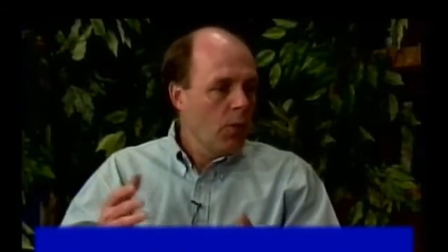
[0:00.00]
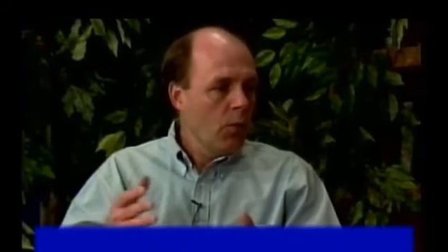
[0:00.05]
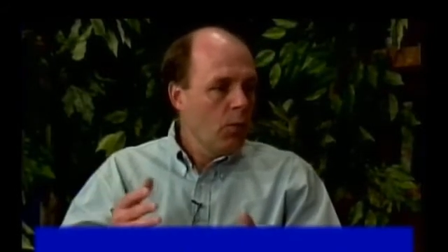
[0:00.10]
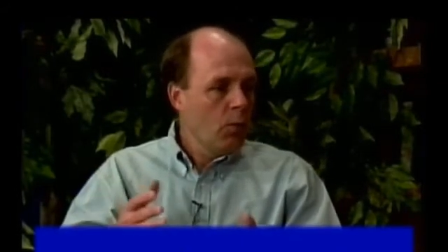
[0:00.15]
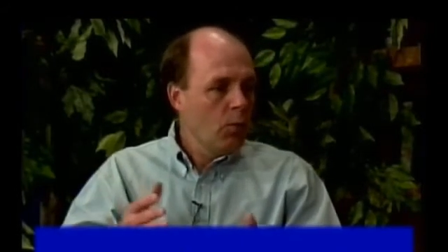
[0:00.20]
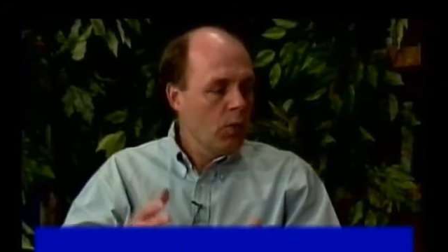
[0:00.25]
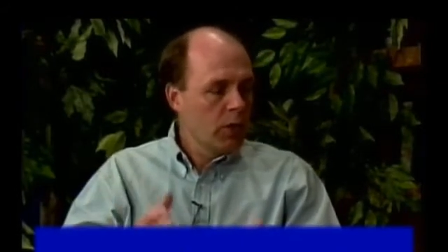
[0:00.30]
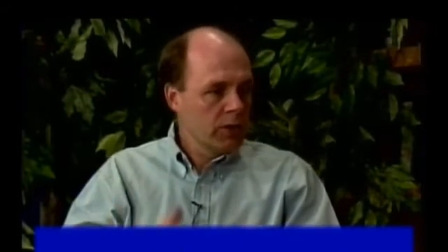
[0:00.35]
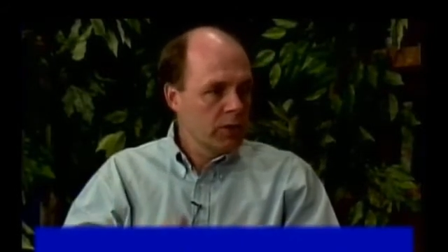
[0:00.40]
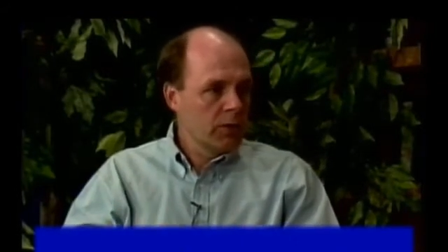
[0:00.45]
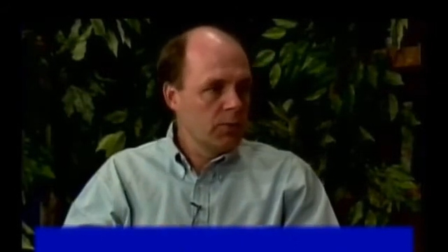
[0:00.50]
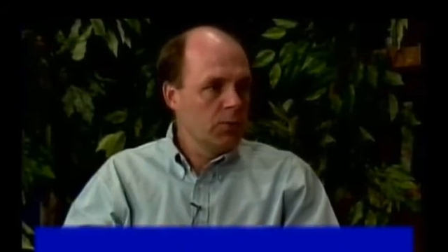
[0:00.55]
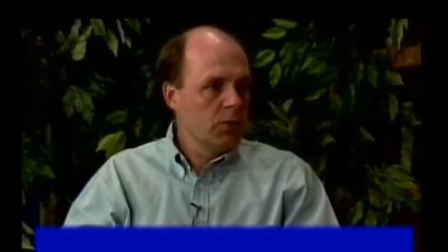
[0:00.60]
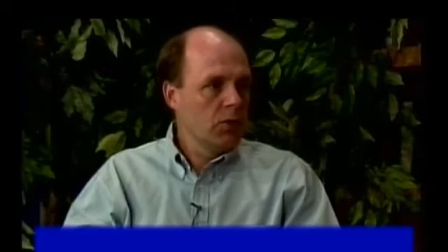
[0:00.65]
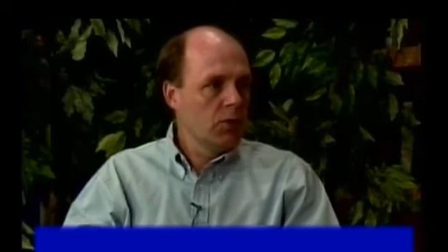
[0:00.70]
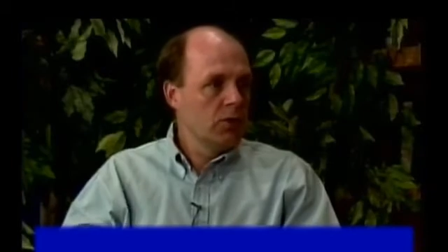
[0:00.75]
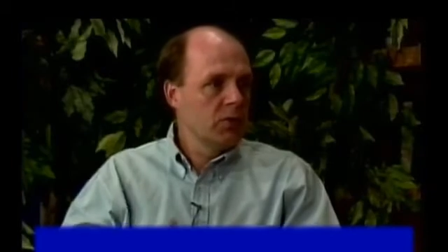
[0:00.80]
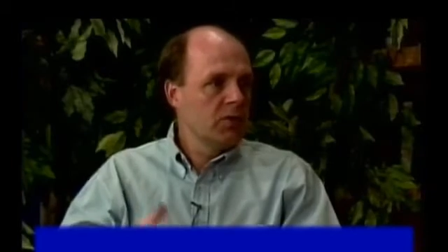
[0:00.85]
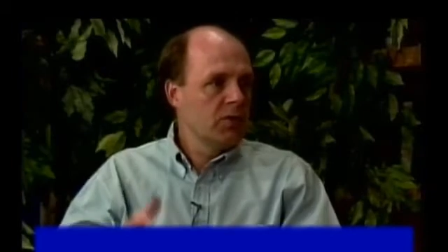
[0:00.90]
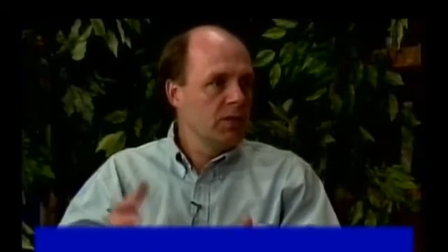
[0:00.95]
one
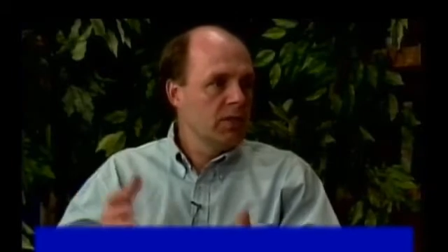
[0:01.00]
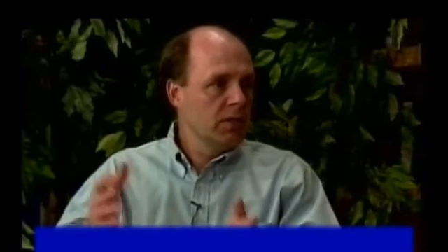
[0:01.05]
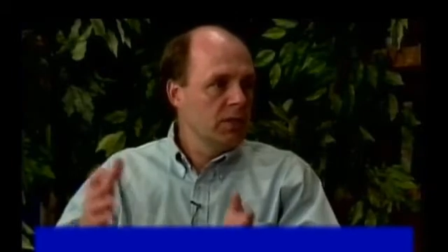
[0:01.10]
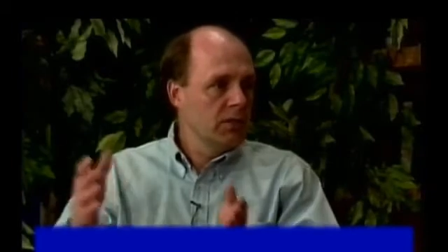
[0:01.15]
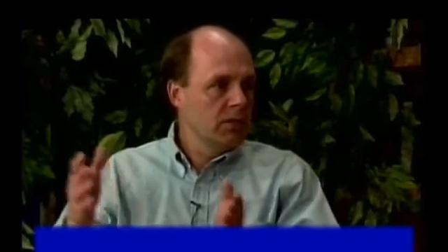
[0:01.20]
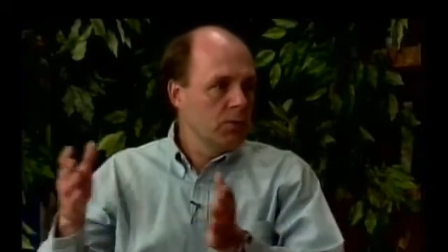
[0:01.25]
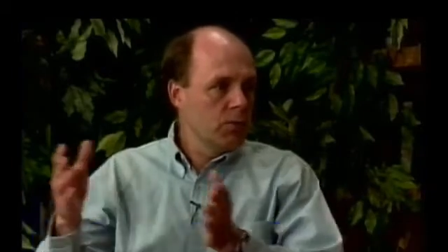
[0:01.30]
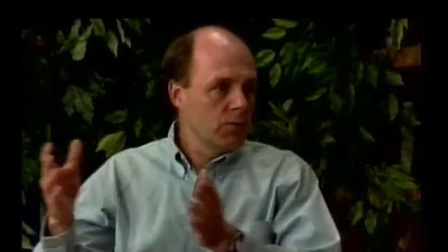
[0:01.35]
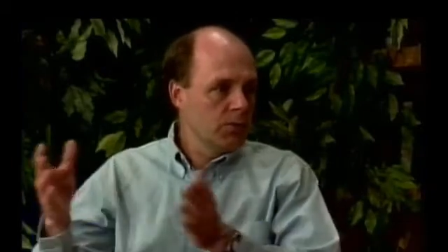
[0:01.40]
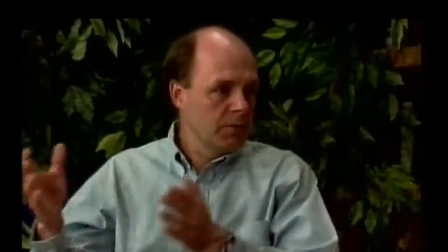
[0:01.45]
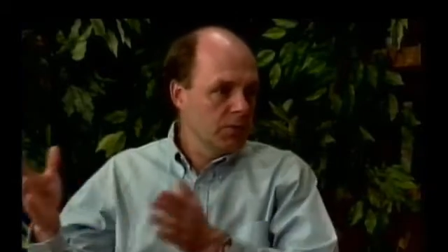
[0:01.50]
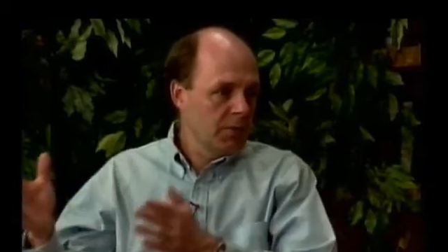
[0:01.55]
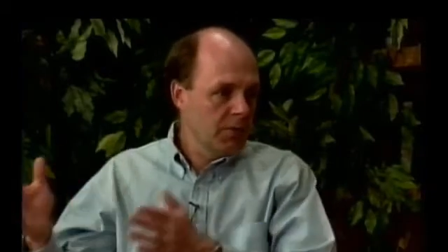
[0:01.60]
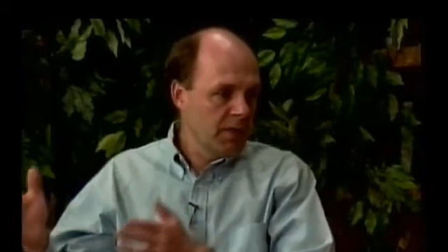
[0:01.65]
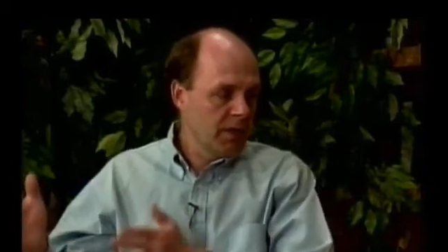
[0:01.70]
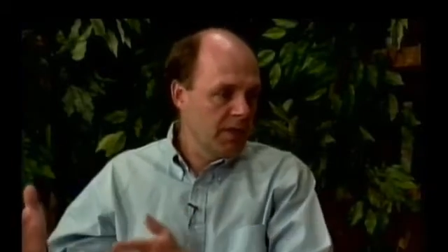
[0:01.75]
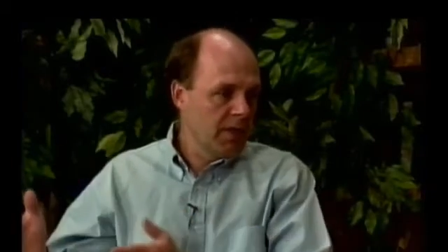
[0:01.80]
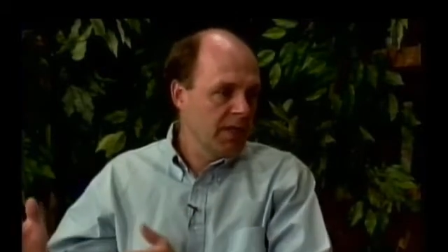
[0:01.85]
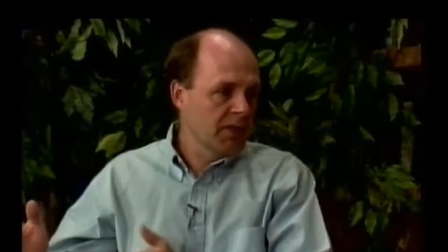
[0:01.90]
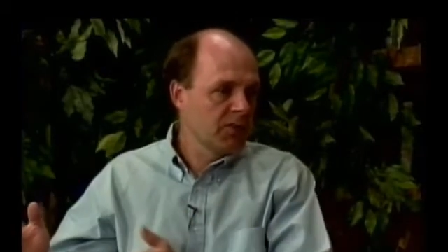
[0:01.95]
community to the
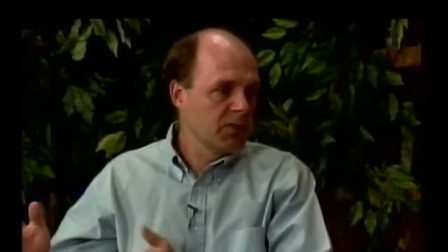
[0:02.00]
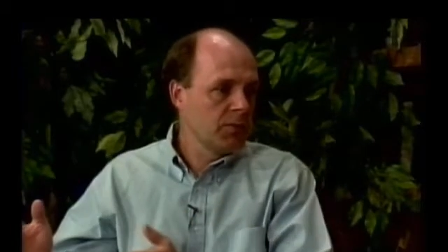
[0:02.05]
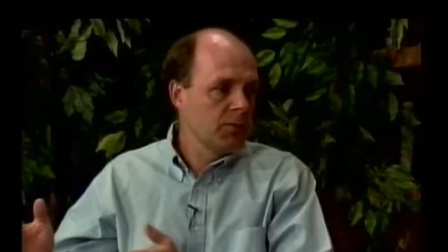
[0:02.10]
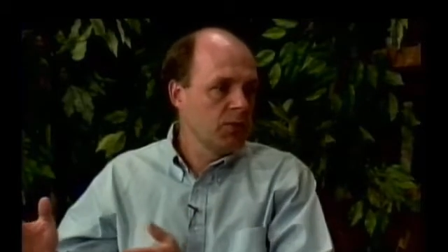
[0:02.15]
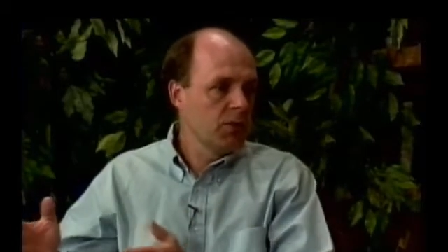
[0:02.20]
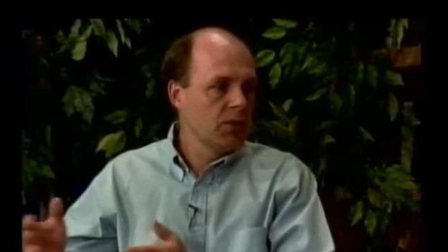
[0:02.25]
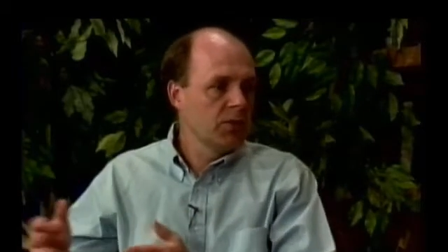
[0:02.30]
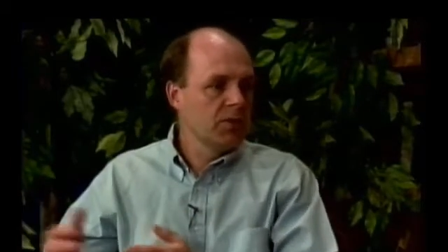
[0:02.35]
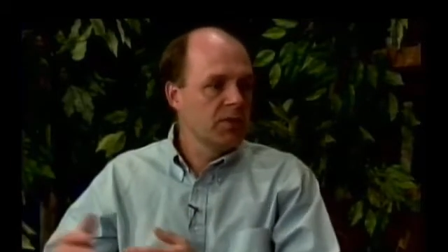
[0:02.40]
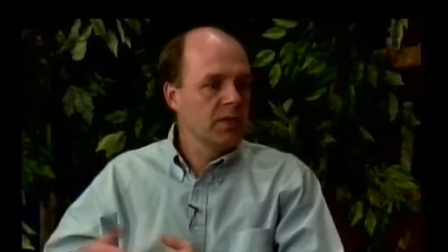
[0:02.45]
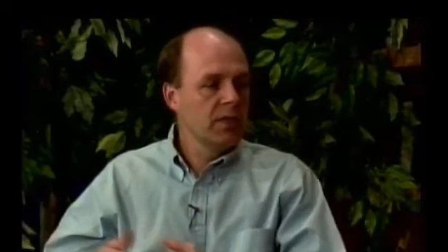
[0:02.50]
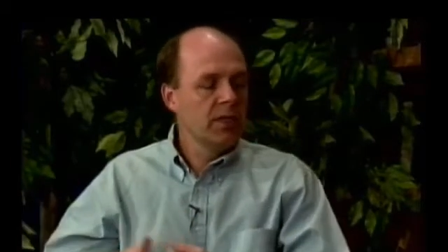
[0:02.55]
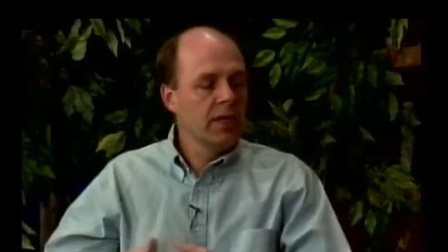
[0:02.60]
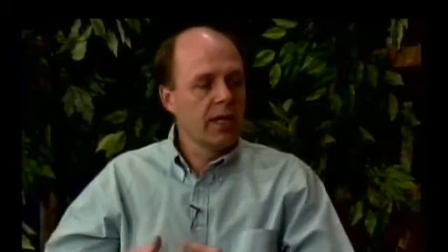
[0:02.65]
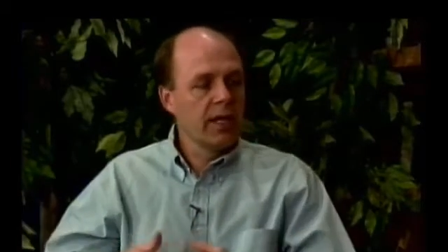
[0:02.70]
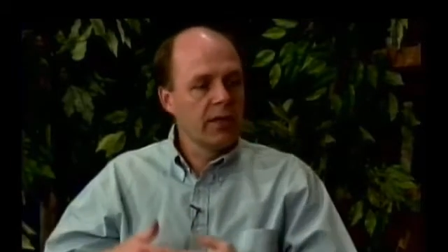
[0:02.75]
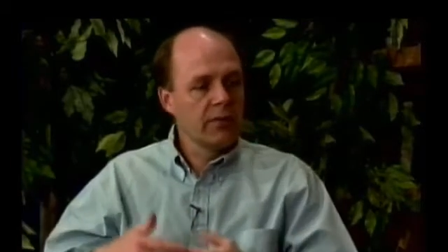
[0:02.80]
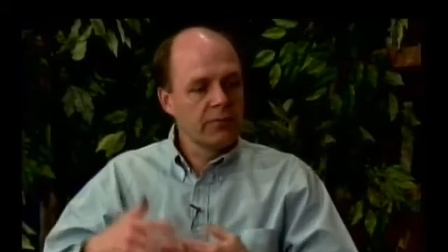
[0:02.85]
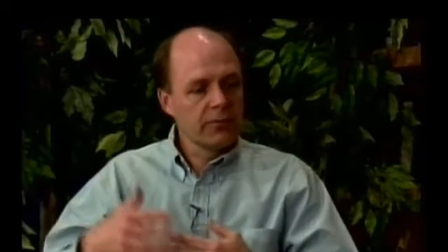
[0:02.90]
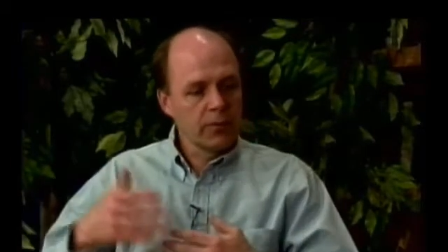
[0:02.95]
next community,
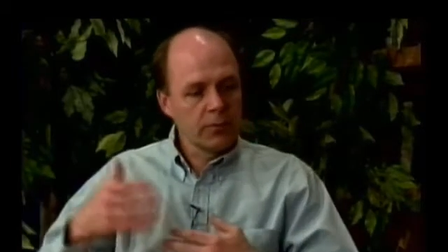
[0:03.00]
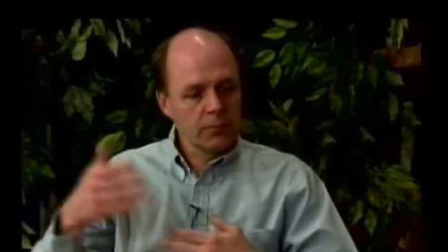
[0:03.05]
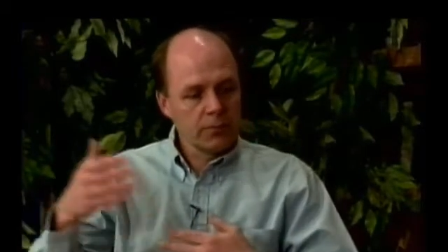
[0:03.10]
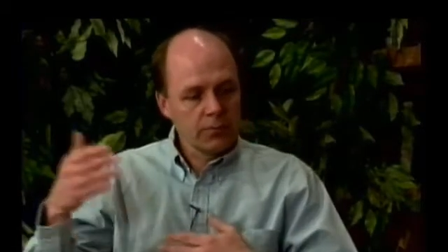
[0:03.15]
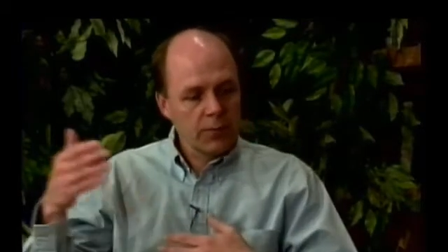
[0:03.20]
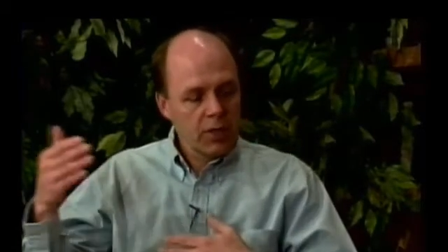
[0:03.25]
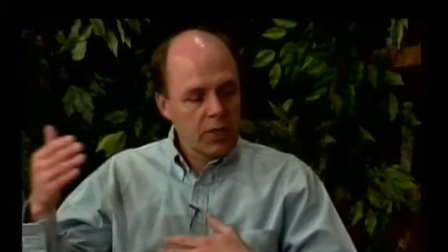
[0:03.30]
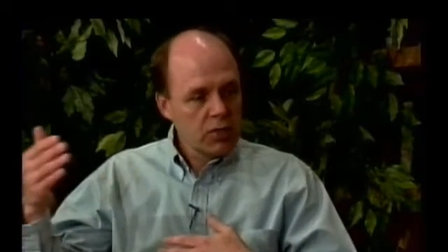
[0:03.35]
and from